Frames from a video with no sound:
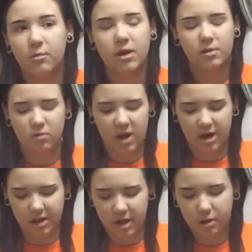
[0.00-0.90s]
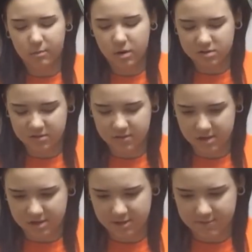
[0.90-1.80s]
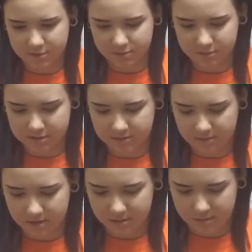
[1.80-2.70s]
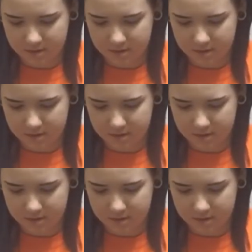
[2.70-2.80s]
Wet n Wild, I know most of their stuff is cruelty-free,